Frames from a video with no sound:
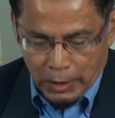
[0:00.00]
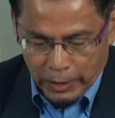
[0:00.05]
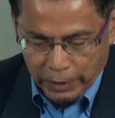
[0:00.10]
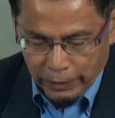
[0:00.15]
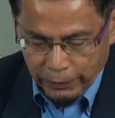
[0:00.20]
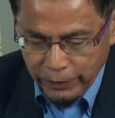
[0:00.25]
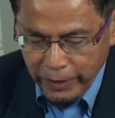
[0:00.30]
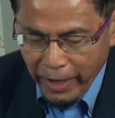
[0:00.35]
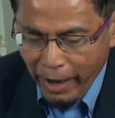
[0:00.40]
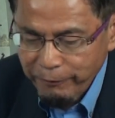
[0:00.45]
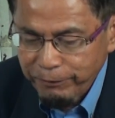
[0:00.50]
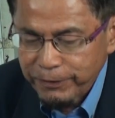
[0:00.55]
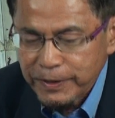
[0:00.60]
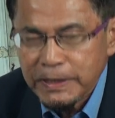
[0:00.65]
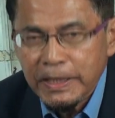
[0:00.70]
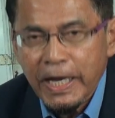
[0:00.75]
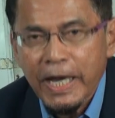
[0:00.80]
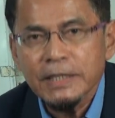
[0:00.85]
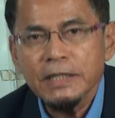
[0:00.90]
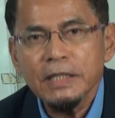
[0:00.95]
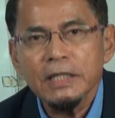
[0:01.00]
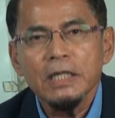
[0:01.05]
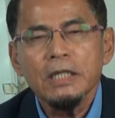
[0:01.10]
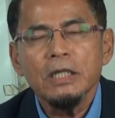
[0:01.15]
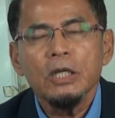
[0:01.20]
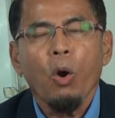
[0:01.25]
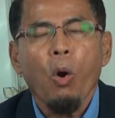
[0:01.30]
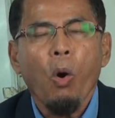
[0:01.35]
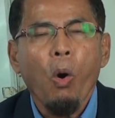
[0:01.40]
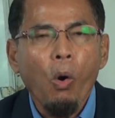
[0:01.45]
re-emphasized in
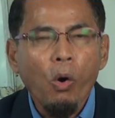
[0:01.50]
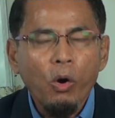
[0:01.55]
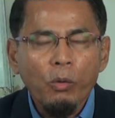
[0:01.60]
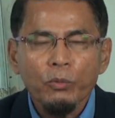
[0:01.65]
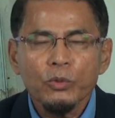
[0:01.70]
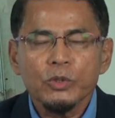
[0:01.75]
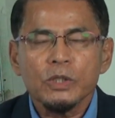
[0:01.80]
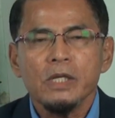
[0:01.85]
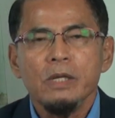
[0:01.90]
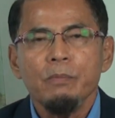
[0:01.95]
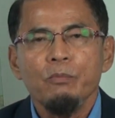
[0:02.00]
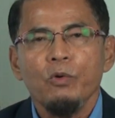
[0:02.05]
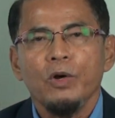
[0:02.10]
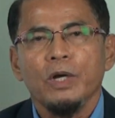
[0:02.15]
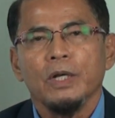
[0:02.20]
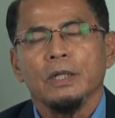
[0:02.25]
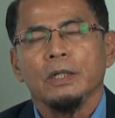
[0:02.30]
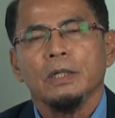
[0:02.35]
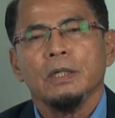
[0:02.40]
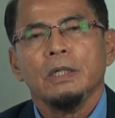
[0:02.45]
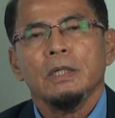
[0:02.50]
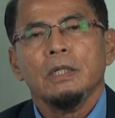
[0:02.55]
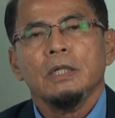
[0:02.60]
the whole Muslim world,